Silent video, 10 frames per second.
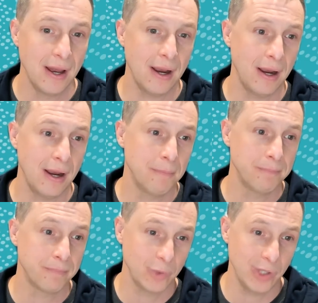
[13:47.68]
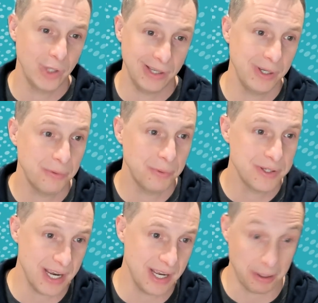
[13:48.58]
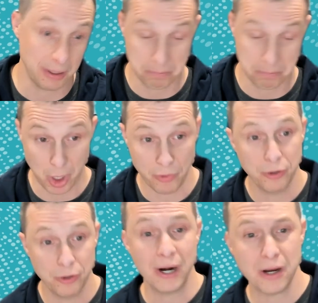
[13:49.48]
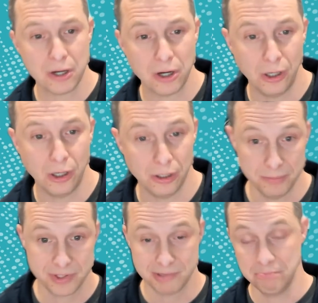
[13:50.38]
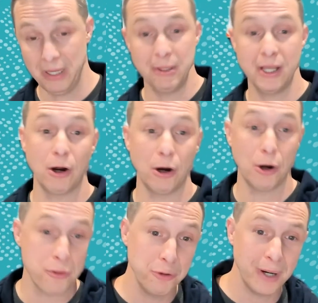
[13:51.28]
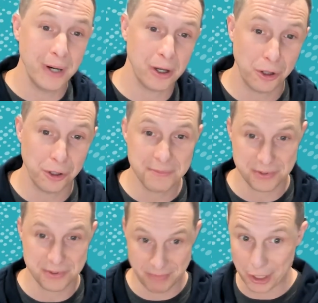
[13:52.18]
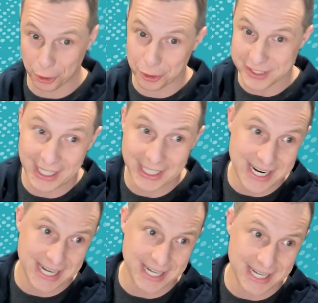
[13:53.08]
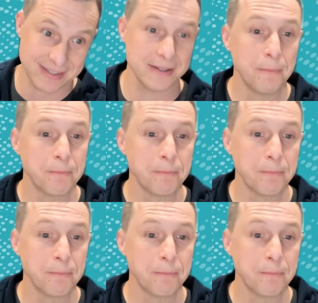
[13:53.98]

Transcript: We say, like, are there numeric columns? Maybe are there numeric columns that aren't IDs?